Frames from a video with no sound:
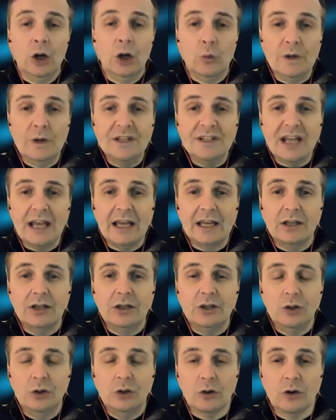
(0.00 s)
we take
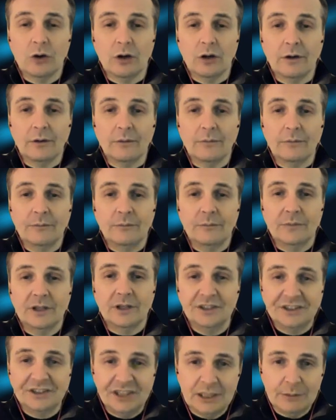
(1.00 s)
your
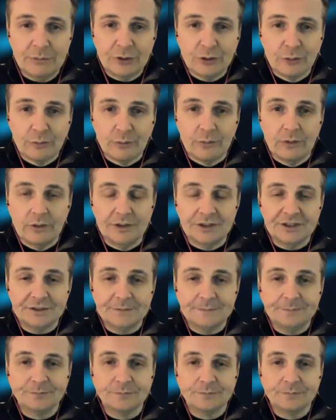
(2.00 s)
concealment numbers